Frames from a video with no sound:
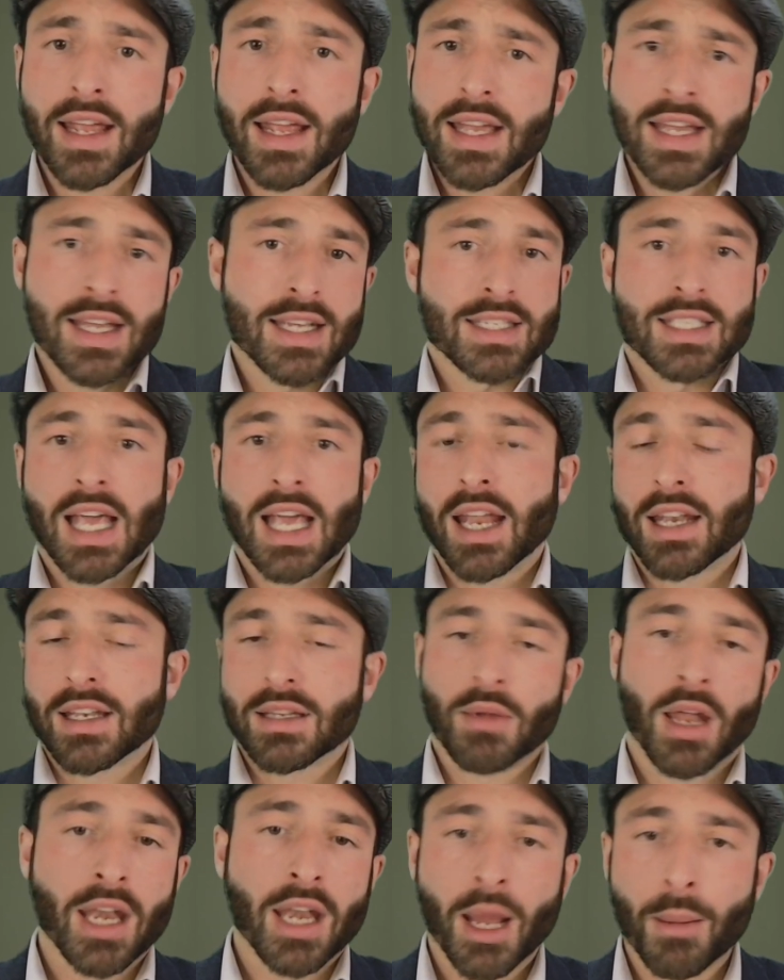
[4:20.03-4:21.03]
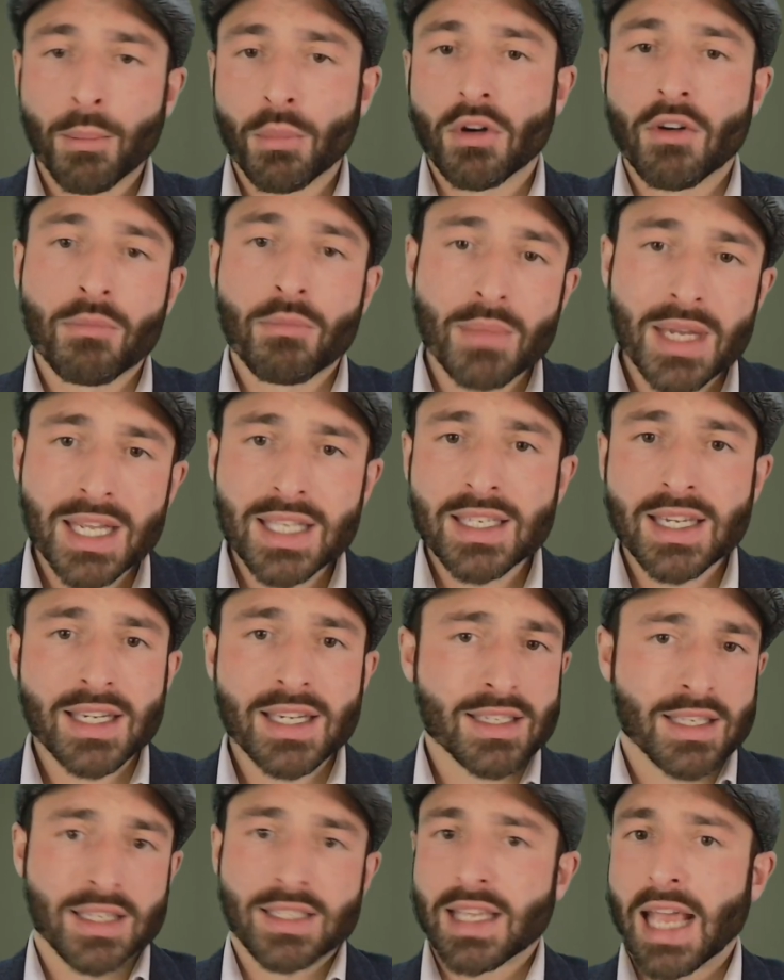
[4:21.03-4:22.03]
Is that a number of meetings?
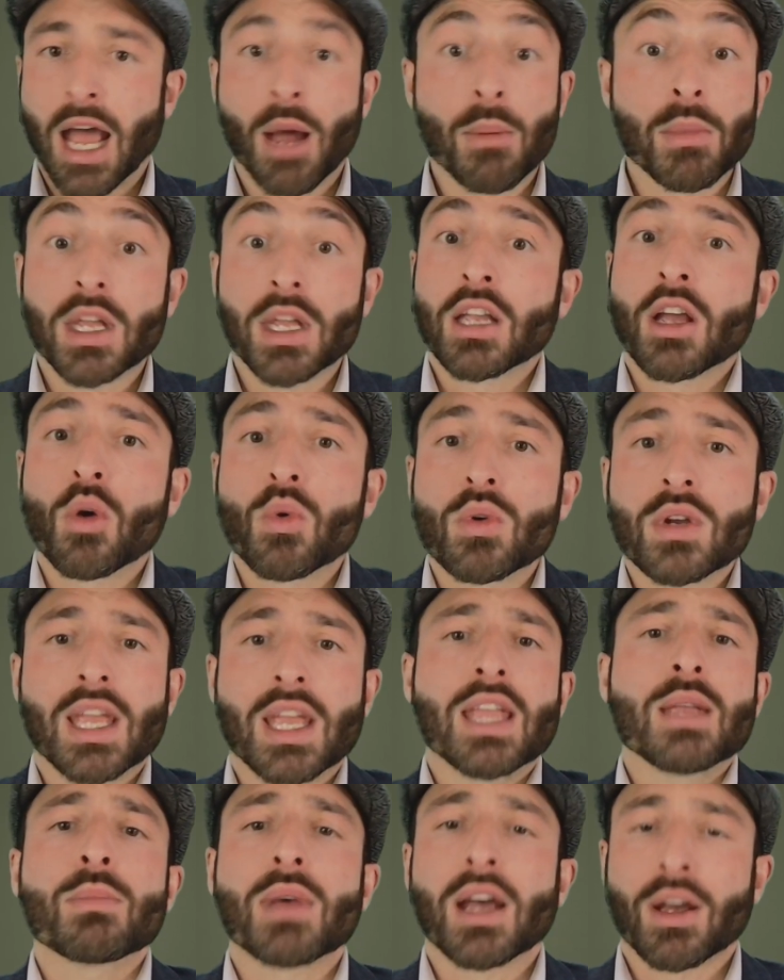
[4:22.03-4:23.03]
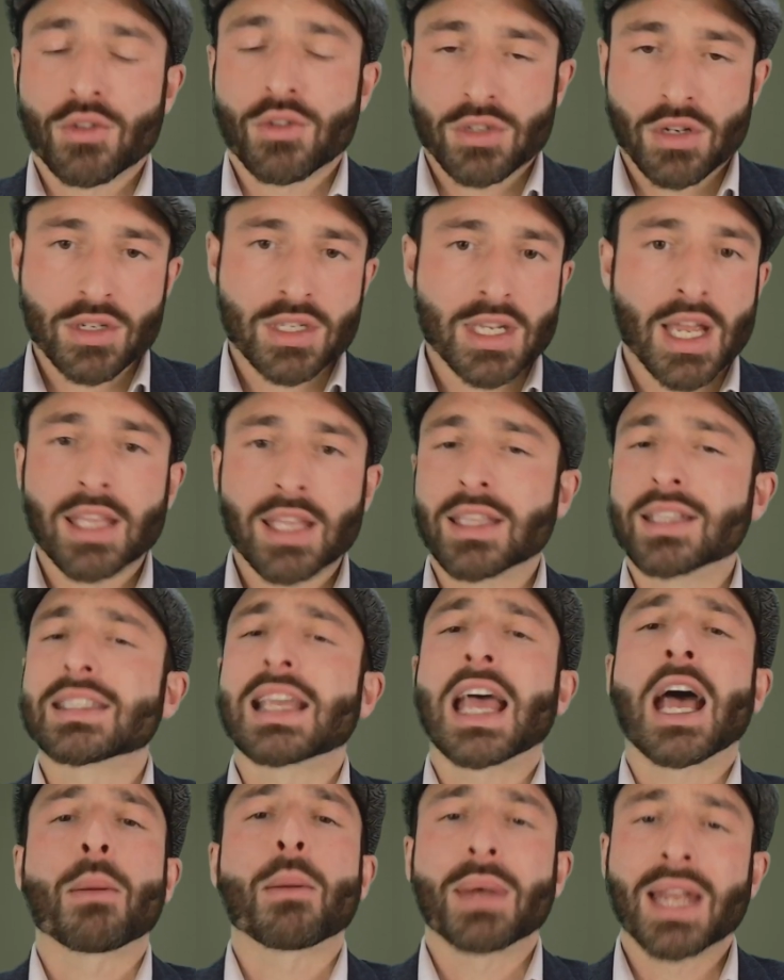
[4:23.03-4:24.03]
Is it how many cold emails you send? Is it how
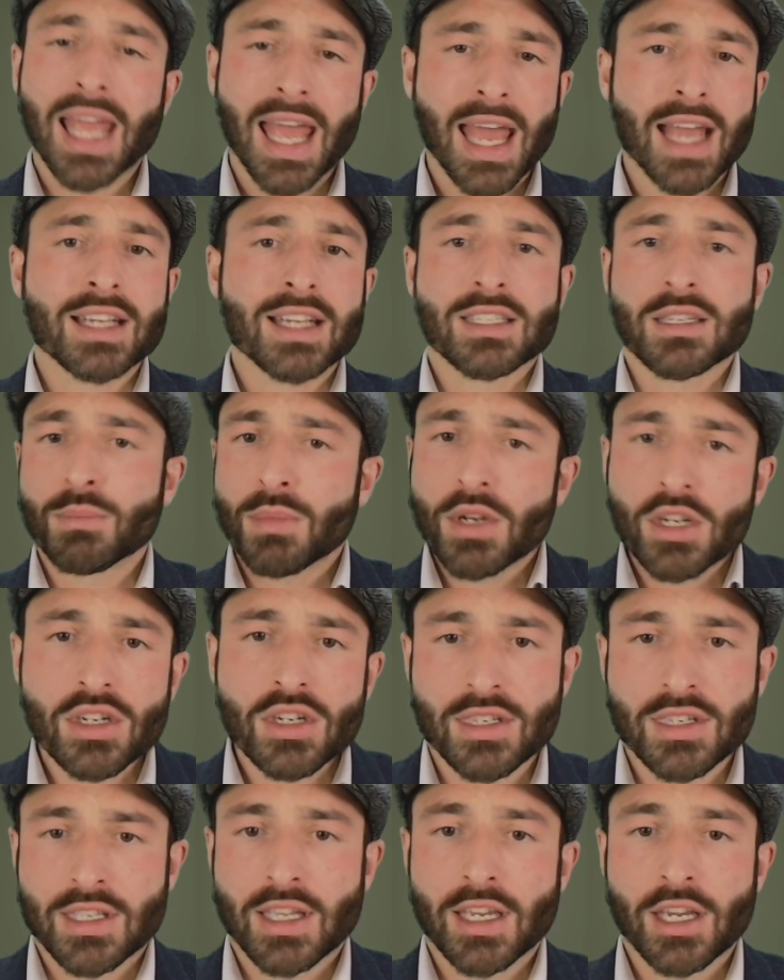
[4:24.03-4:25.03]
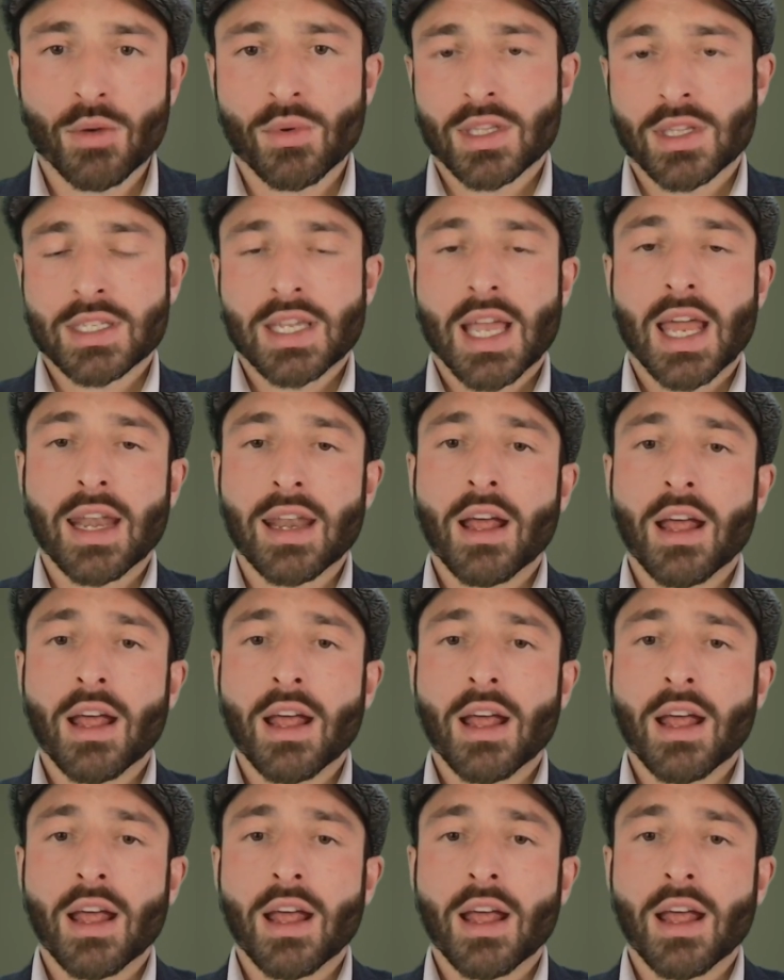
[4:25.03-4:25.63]
many exhibitions that you attend?